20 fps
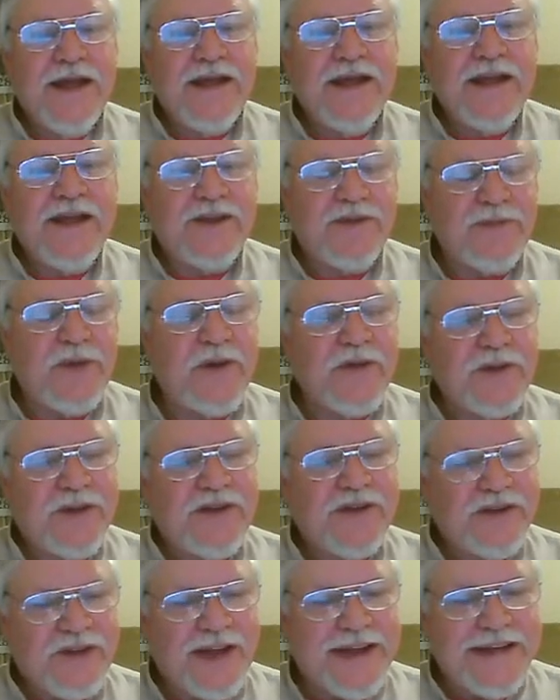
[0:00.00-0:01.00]
It's both a
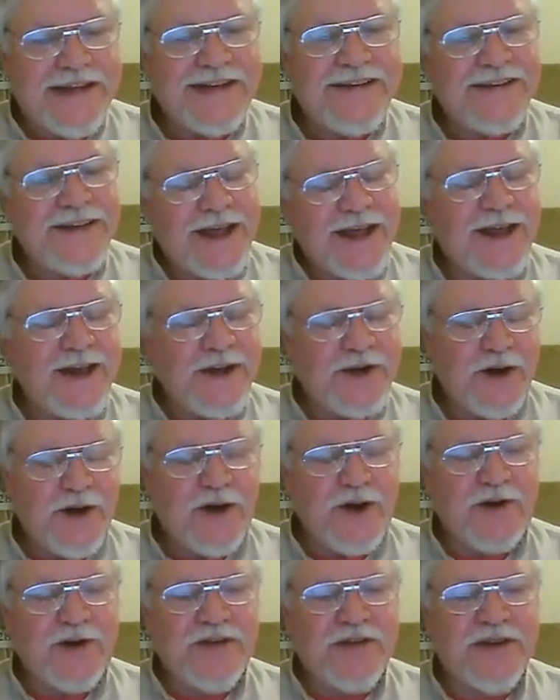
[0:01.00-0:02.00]
science and an
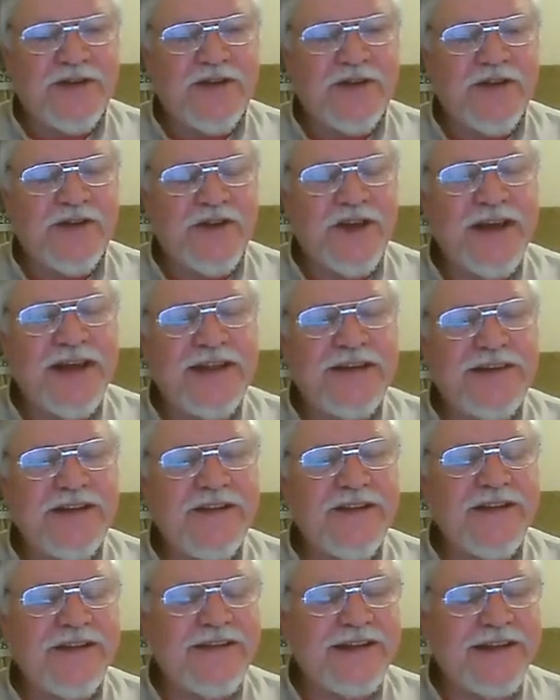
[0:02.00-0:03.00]
art. It's a science in
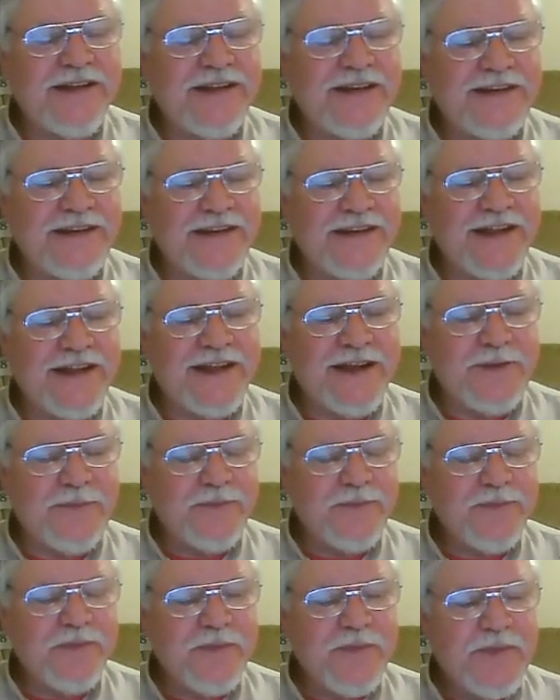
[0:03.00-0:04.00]
the sense that
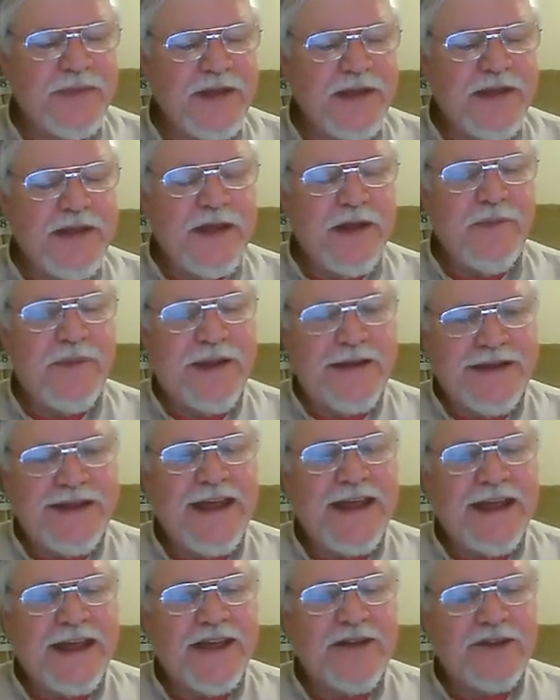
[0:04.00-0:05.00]
by
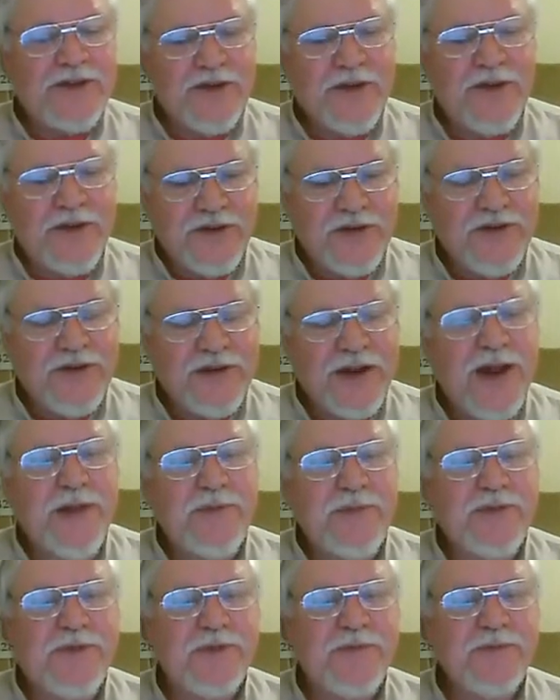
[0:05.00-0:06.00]
taking certain
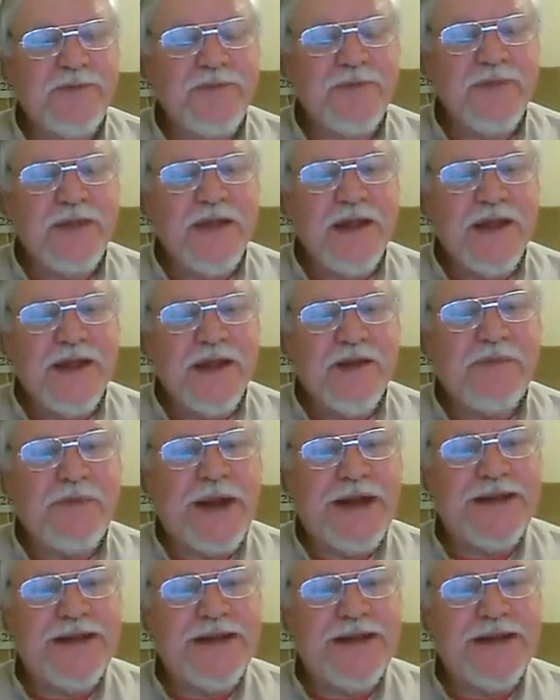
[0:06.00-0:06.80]
steps, by